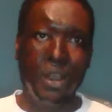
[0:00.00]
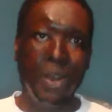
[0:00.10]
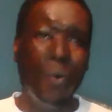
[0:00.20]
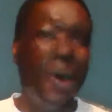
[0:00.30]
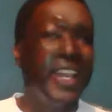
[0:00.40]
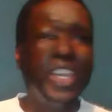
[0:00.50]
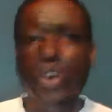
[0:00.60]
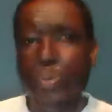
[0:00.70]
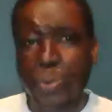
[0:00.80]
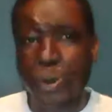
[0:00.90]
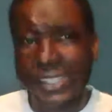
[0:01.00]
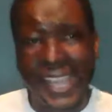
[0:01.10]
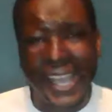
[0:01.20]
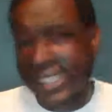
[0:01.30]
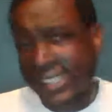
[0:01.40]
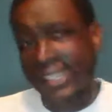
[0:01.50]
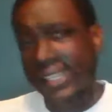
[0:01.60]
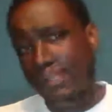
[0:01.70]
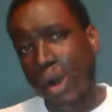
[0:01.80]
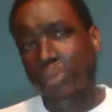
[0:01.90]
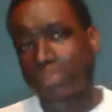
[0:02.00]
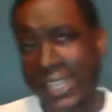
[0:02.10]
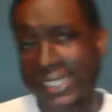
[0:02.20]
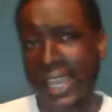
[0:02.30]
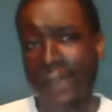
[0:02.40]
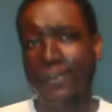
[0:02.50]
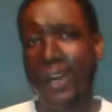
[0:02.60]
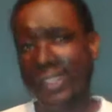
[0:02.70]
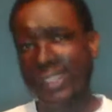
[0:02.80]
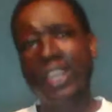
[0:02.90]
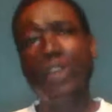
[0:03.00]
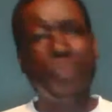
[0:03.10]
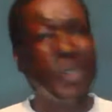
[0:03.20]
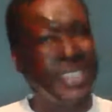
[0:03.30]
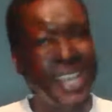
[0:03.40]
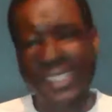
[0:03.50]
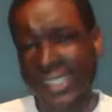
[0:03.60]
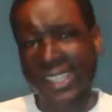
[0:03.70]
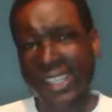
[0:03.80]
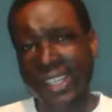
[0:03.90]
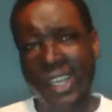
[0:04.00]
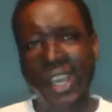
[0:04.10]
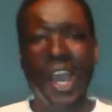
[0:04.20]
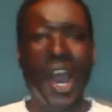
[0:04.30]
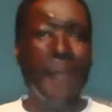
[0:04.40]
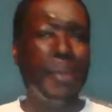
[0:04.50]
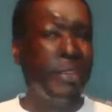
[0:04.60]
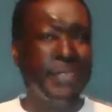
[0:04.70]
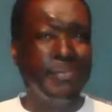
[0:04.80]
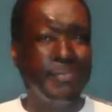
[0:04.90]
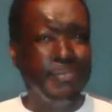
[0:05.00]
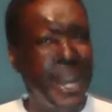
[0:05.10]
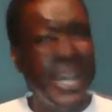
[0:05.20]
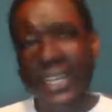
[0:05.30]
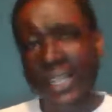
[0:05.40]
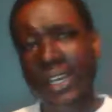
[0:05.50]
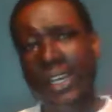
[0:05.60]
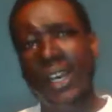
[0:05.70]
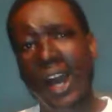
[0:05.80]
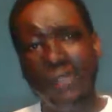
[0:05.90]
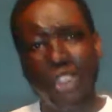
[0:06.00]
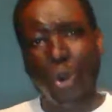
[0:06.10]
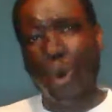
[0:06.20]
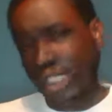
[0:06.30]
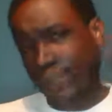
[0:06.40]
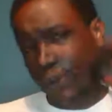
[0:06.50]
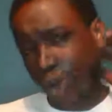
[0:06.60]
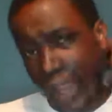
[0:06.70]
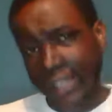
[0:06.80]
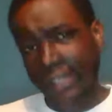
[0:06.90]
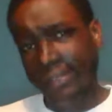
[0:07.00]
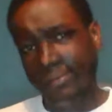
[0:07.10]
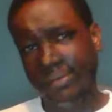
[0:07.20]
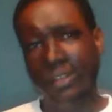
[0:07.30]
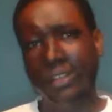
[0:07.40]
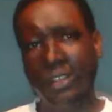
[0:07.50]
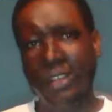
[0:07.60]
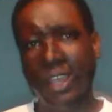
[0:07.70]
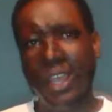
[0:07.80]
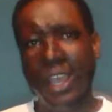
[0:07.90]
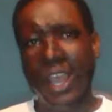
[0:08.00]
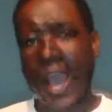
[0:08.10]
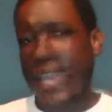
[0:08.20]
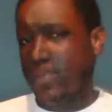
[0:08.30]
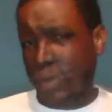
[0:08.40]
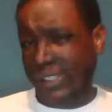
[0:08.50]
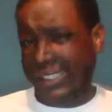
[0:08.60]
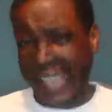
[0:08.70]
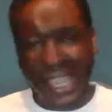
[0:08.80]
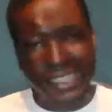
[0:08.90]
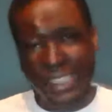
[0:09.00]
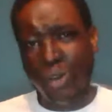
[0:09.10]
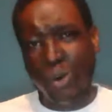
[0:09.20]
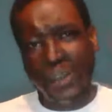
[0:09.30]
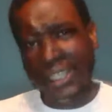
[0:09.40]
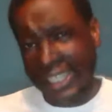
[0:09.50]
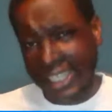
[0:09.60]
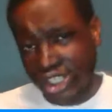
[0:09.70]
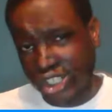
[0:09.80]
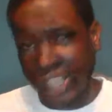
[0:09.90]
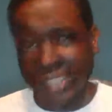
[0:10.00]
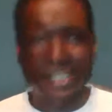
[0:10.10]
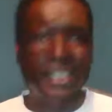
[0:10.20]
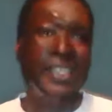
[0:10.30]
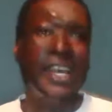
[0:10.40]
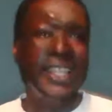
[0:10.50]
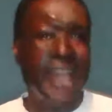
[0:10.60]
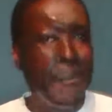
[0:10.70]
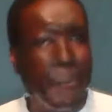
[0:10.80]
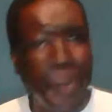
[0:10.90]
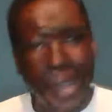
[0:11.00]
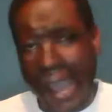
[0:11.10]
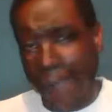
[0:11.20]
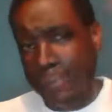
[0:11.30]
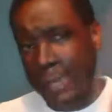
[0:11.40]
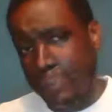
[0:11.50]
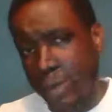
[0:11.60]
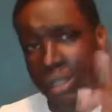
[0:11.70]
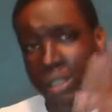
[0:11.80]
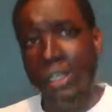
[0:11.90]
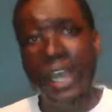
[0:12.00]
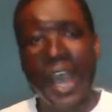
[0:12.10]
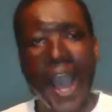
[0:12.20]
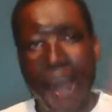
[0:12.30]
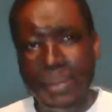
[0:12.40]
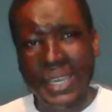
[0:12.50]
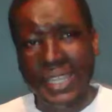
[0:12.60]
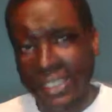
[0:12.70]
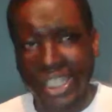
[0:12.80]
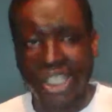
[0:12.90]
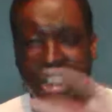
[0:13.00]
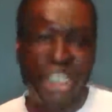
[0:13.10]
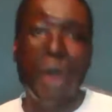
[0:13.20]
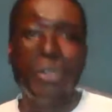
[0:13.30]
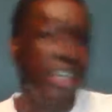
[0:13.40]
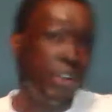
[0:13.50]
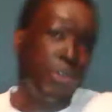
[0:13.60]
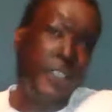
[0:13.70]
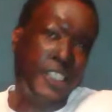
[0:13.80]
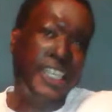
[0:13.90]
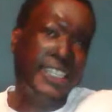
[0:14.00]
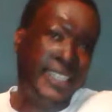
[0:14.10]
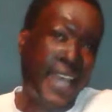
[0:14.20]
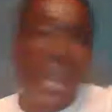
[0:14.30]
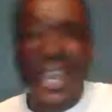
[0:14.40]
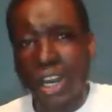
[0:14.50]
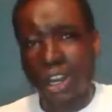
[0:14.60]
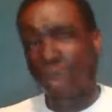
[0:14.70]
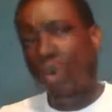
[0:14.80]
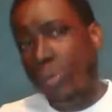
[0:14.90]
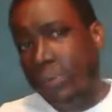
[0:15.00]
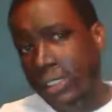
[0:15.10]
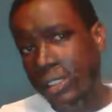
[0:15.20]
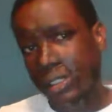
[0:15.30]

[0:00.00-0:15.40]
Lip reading: What are you protesting about, my dear friends? Are you protesting about the murder of George Floyd? Are you protesting over the injustice that black people are being dished out across the entire globe?